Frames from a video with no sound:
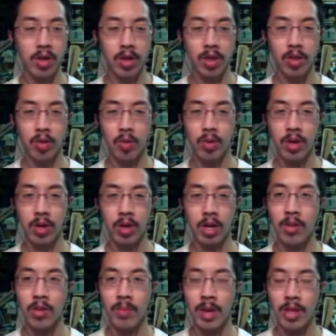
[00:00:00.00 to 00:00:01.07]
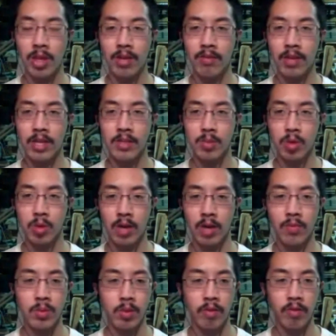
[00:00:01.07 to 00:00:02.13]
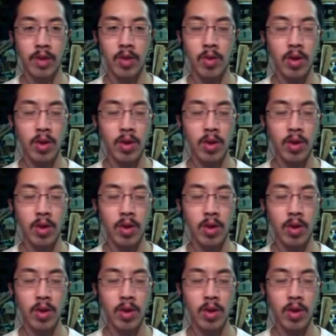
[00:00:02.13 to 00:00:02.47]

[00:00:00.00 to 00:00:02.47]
through another method if that's more comfortable for you.